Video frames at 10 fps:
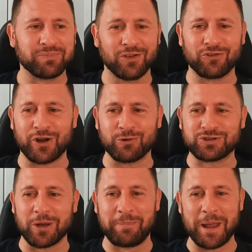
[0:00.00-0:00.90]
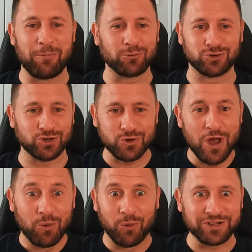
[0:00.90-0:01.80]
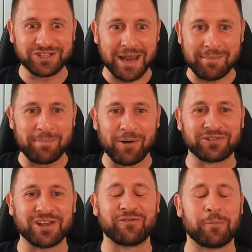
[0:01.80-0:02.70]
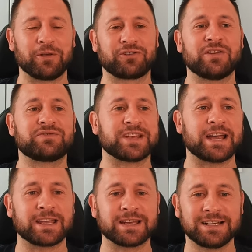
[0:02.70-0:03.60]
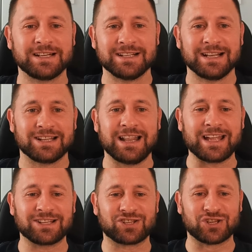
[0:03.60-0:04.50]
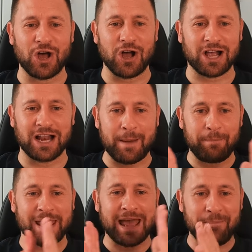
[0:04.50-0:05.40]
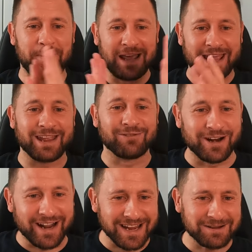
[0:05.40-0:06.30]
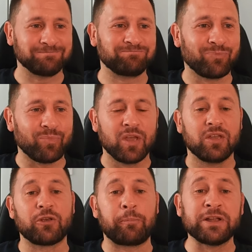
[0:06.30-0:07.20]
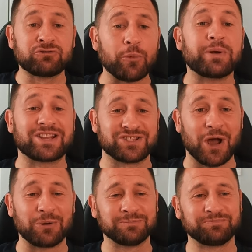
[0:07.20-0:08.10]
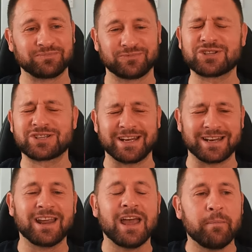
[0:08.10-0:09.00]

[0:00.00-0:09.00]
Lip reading: Because I know some people just want to see me positive for positive's sake. Let's start clapping happily. Ready? So Pedro Neto, just kidding.